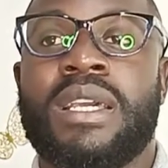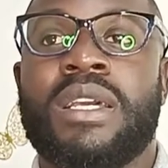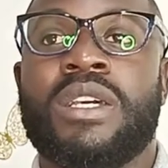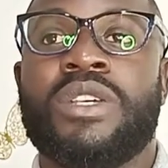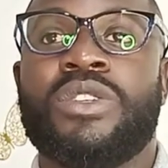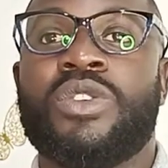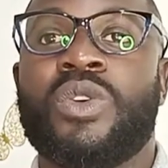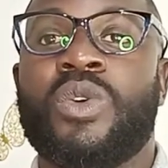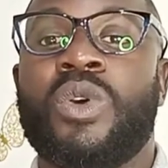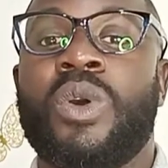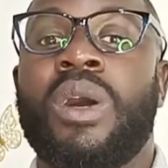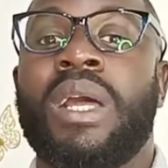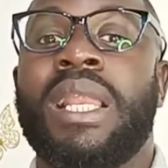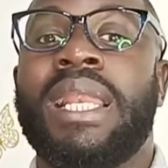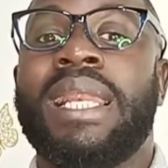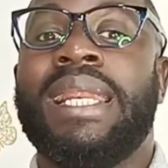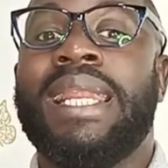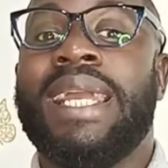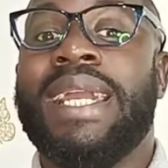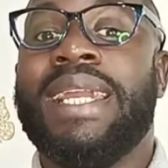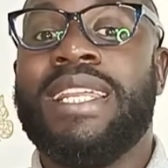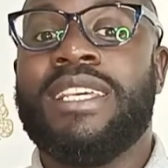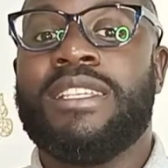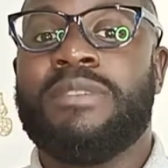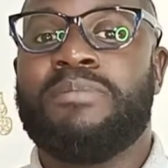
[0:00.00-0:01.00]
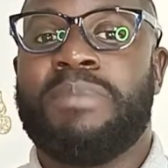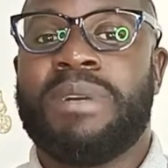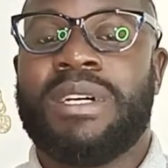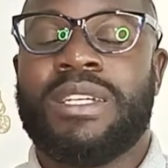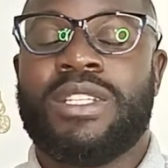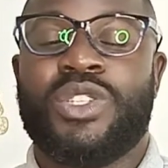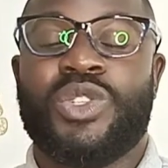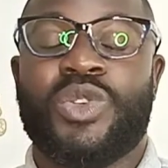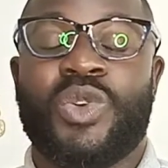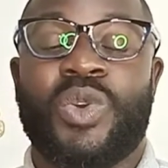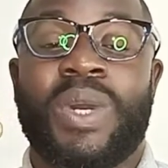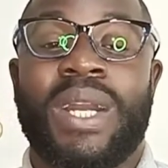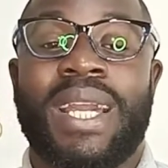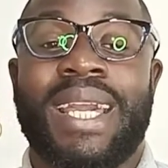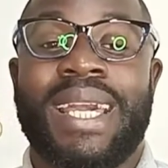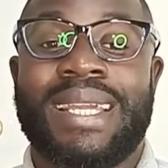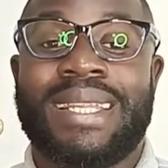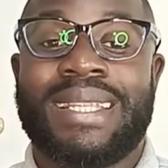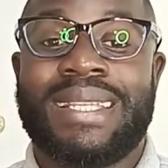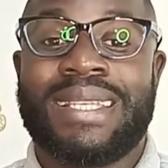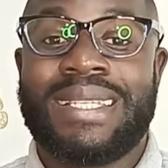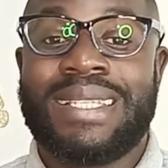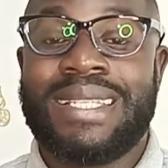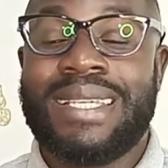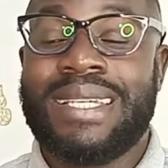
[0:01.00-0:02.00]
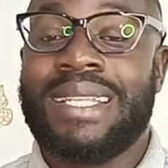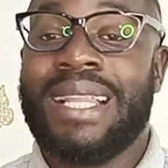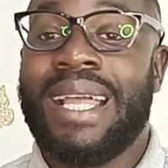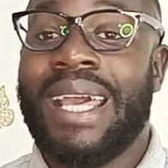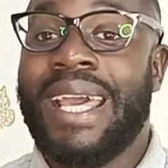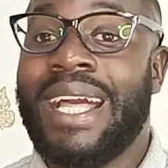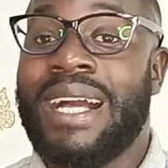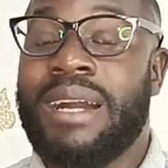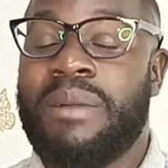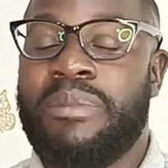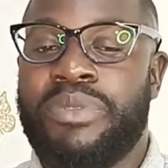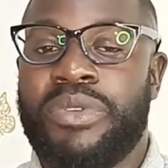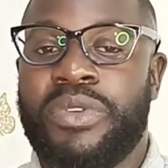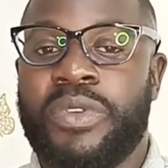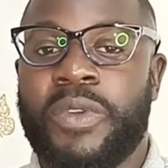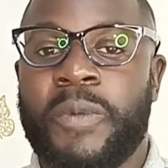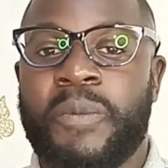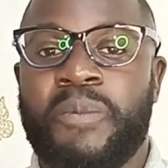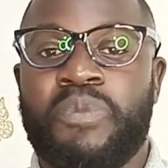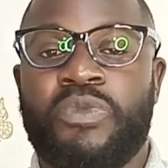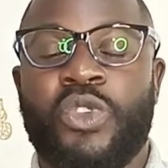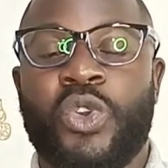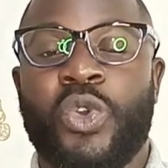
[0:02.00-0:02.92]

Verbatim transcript: So ladies mantle can still help you.